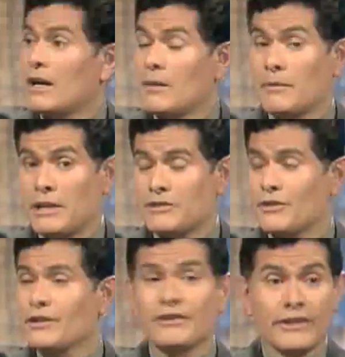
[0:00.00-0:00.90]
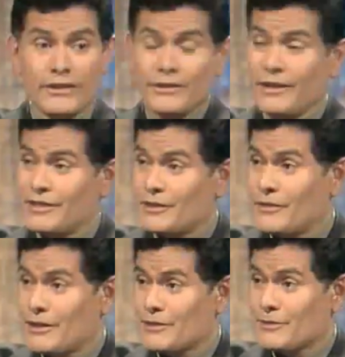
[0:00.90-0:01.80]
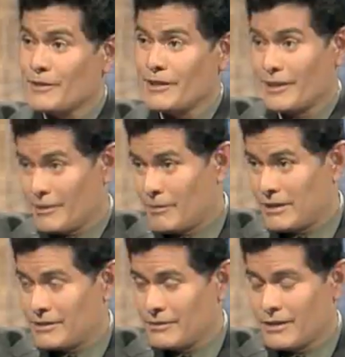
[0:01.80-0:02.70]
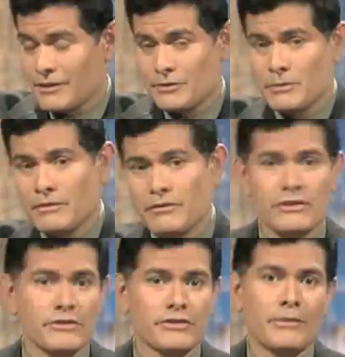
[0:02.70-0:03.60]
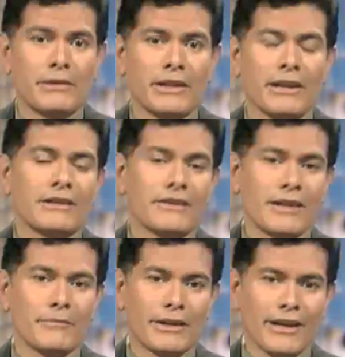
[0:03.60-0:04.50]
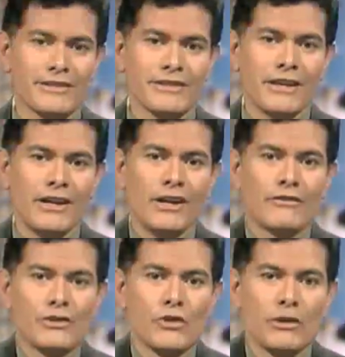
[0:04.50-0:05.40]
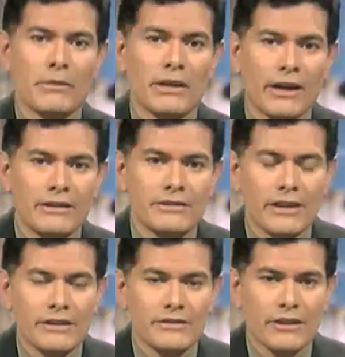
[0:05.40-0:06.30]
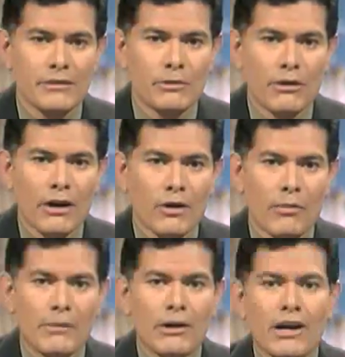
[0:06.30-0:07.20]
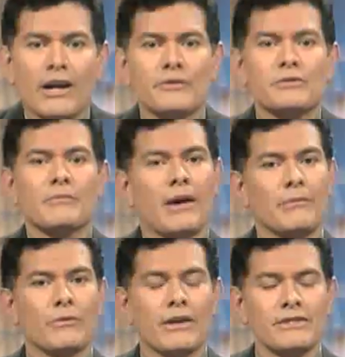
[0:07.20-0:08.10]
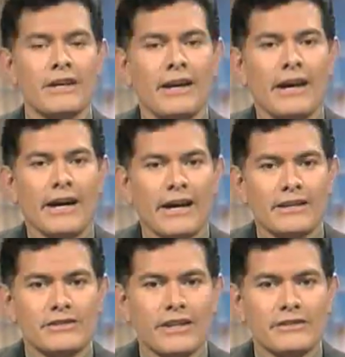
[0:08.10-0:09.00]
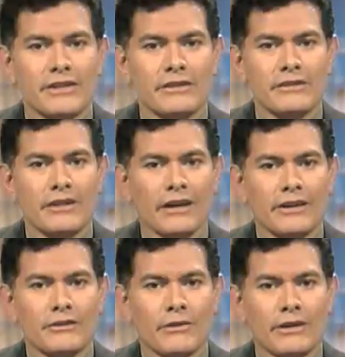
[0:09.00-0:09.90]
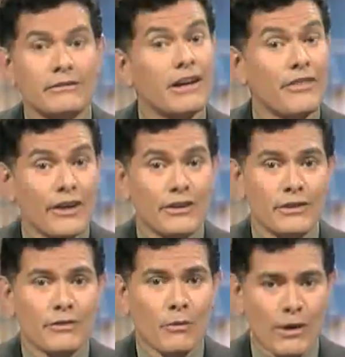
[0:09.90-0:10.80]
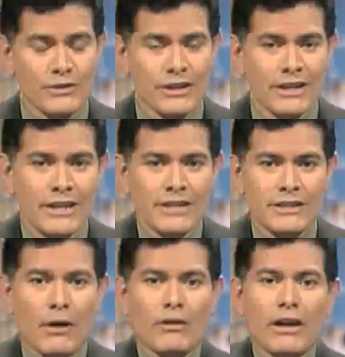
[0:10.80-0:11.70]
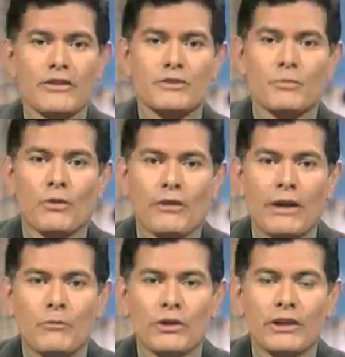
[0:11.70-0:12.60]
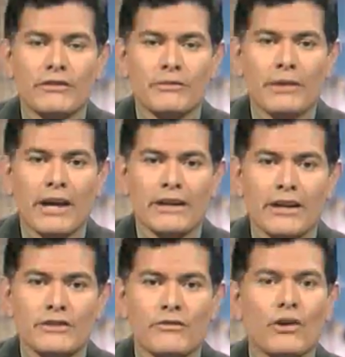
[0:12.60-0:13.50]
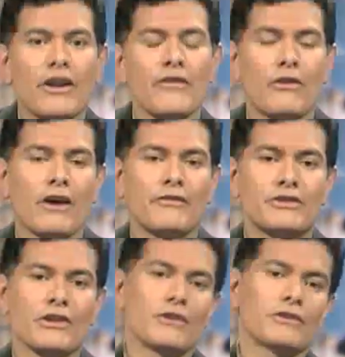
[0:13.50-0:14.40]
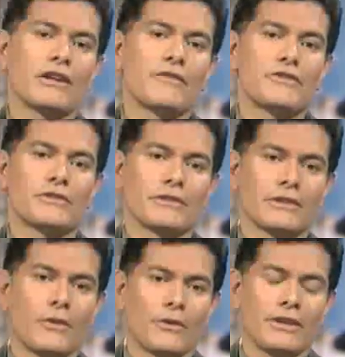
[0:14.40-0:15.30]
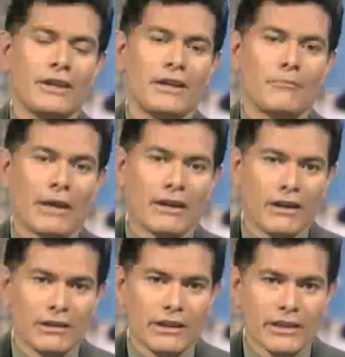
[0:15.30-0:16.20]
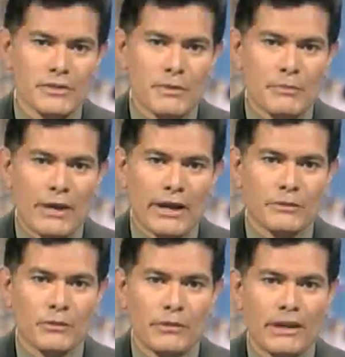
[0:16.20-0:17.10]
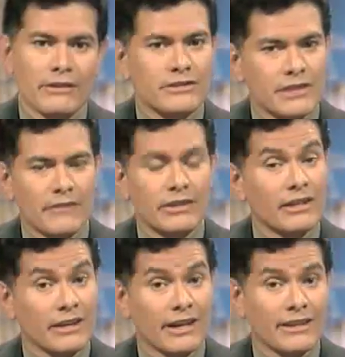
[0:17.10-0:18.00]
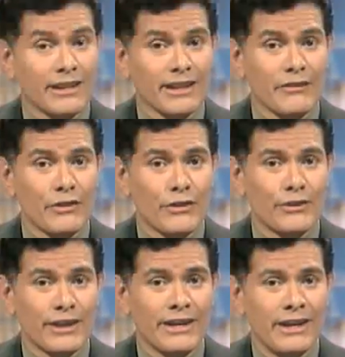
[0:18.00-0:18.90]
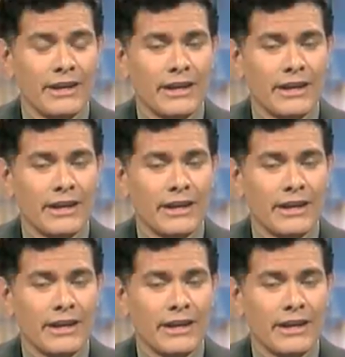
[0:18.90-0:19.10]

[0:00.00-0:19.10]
I'm going to ask you to continue. As the credits are rolling, I'll get back to you, Congressman, to finish your statement. I'd like to thank my guests for joining me tonight, State Senator Barack Obama, Congressman Bobby Rush, and State Senator Donnie Trotter, and I thank you for watching. Tomorrow night in this program, we'll hear from candidates for another office, Clerk of the Circuit Court. My colleague Elizabeth Brackett will be here at 7 and again at 11:30.